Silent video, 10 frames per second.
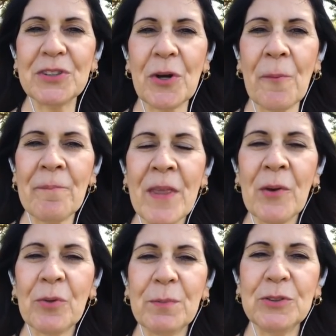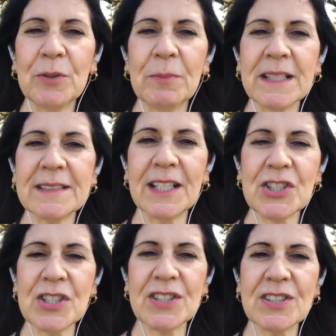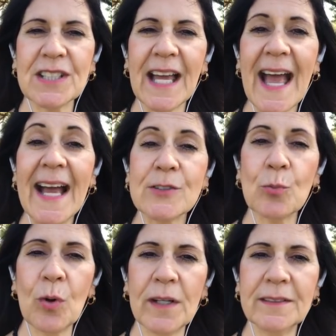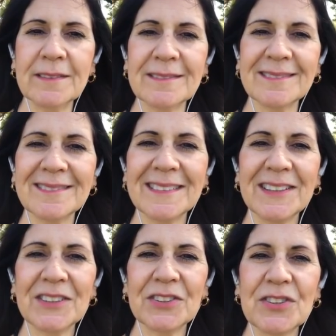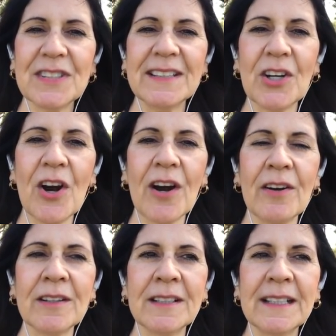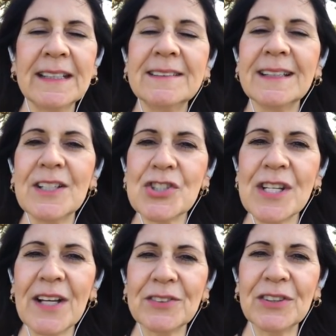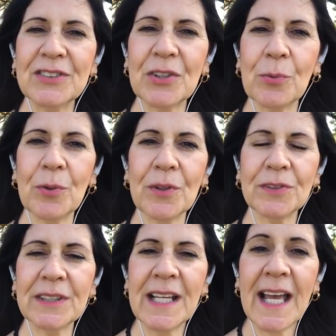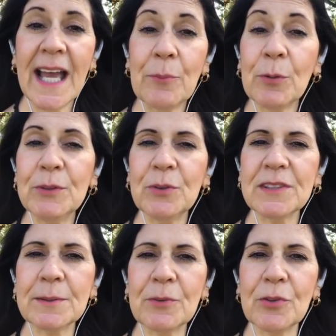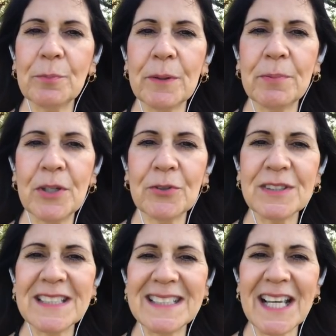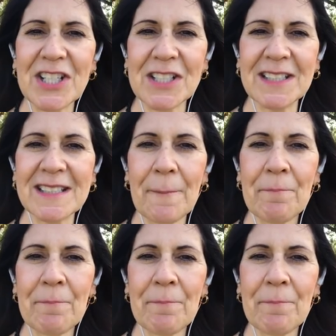So we'll be doing meditations as one to send our intention out to, into the world, and we'll be doing some group hypnosis sessions.